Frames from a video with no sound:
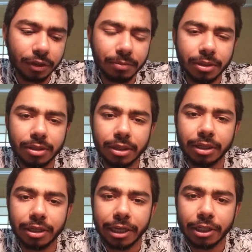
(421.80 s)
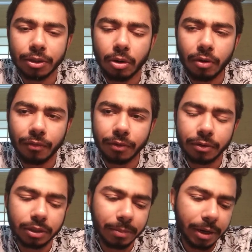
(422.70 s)
which means in case of
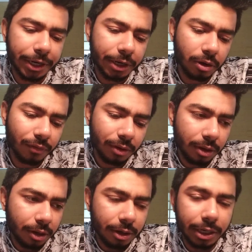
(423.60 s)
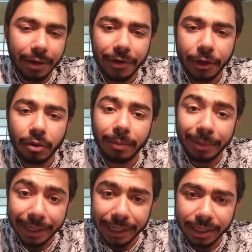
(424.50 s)
uh, some kind of diverticulum
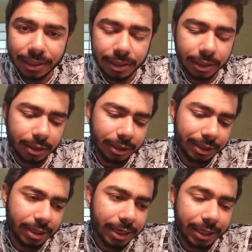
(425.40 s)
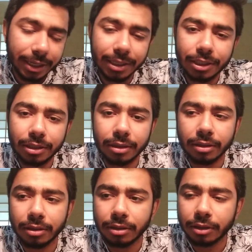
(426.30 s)
bleeding is there, in that case,
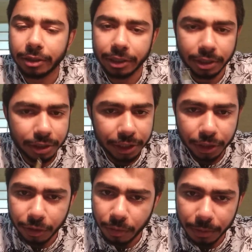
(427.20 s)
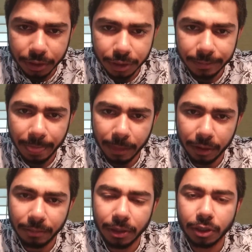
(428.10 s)
uh, resuscitate your patient.
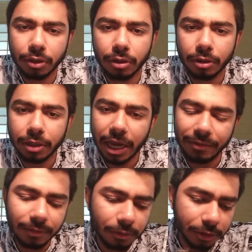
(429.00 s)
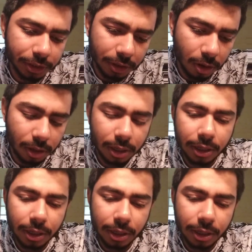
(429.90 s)
Okay, make sure the IV fluids and all